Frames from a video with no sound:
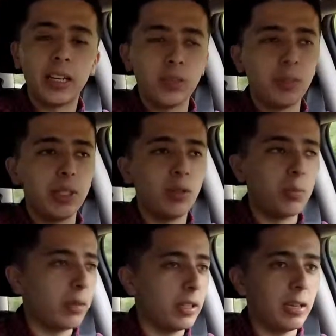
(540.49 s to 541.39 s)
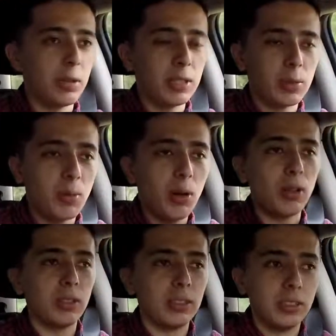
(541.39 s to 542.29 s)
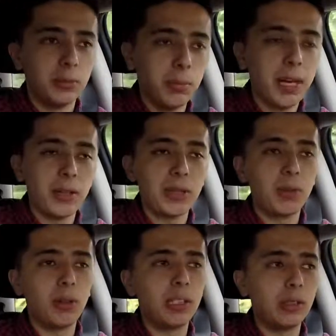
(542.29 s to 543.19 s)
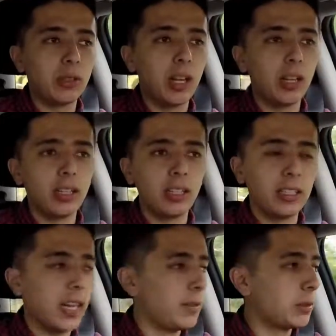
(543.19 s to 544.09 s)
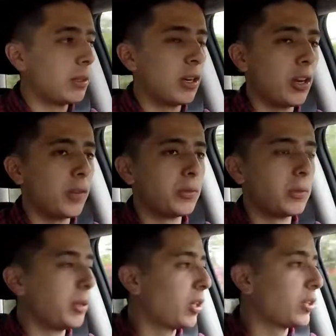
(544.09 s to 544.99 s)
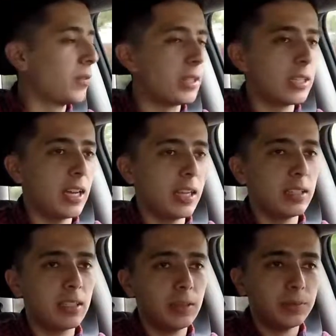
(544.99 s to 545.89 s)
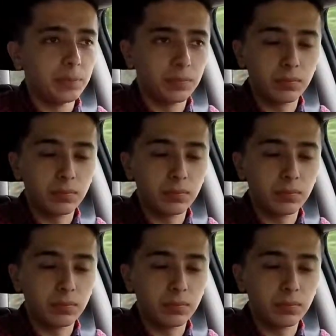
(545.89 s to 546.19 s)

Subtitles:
the English Mini Cooper, that it was a small, very small little car that everyone loved because of its size,